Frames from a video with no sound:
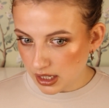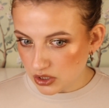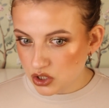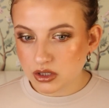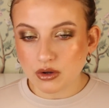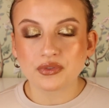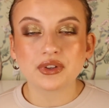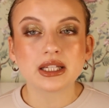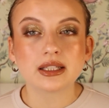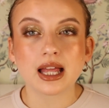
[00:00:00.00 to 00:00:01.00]
I just don't
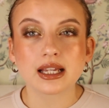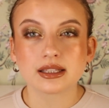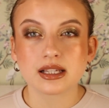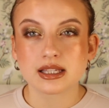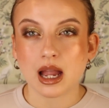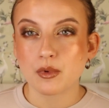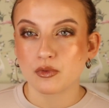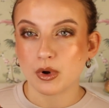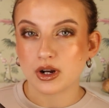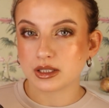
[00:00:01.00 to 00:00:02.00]
feel like this type
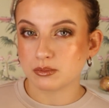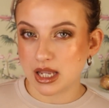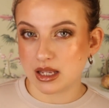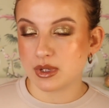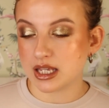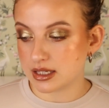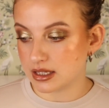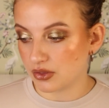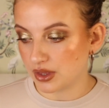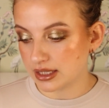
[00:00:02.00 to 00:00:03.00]
of product maybe is
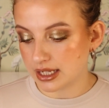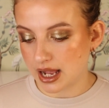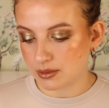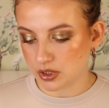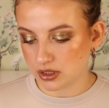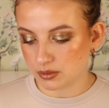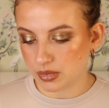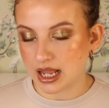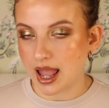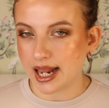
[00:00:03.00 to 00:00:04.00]
the thing that I'm gonna
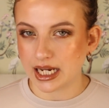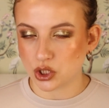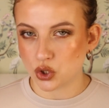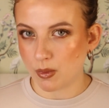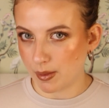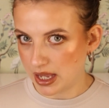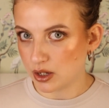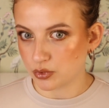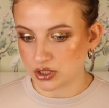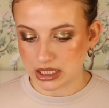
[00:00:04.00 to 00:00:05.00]
be adding to my
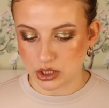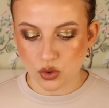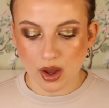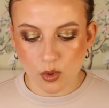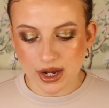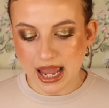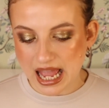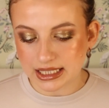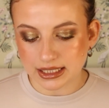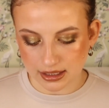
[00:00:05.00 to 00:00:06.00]
makeup routine. Do I wanna
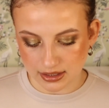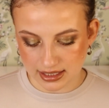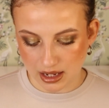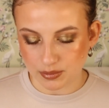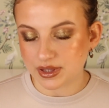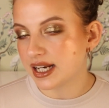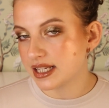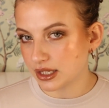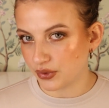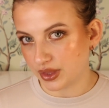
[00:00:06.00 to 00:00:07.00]
add another step? That
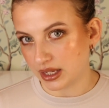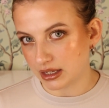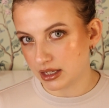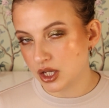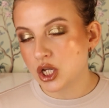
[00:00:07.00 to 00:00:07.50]
is the thing.